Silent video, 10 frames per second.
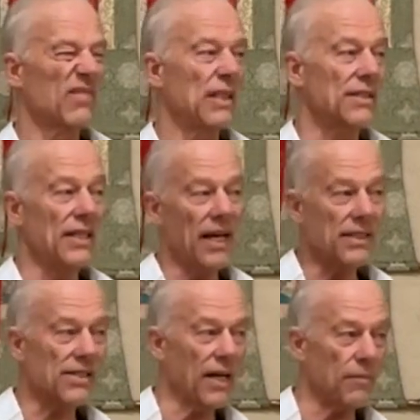It's not
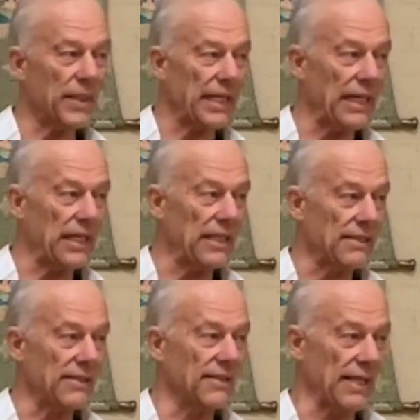as complicated as
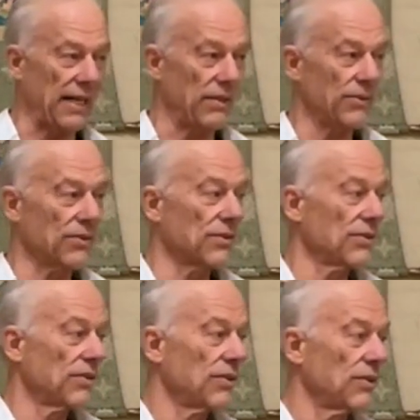it sounds,
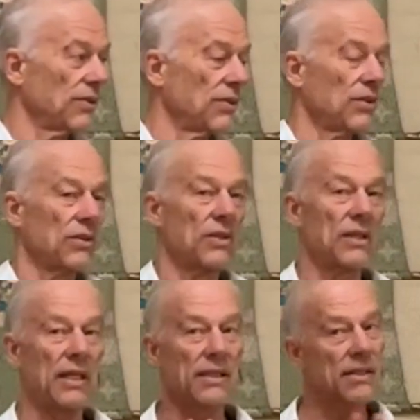
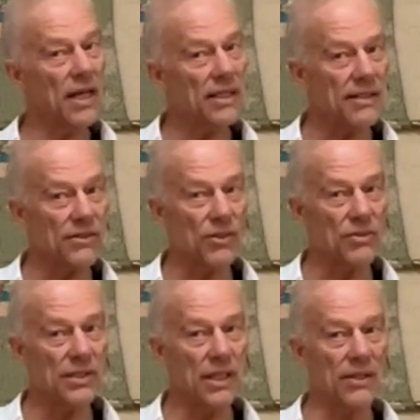and it's not as
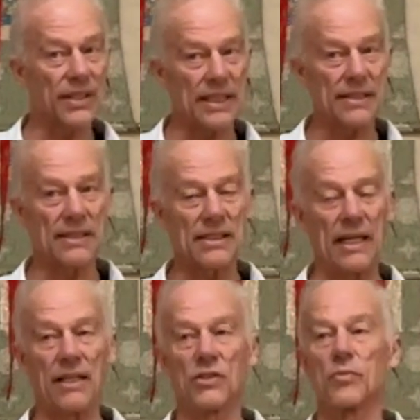esoteric as it
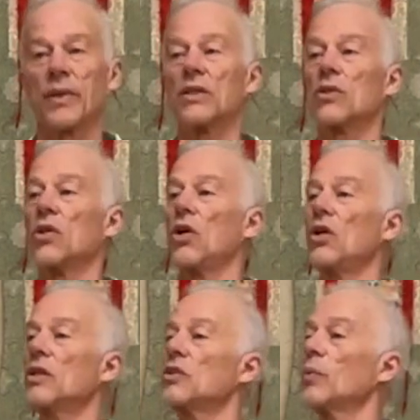sounds, but as
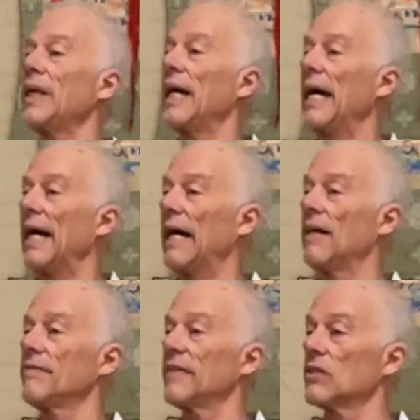long as we
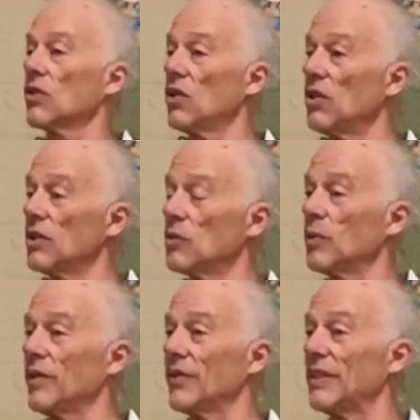have, as long as
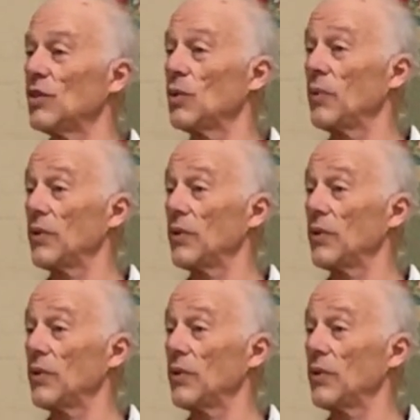we are in du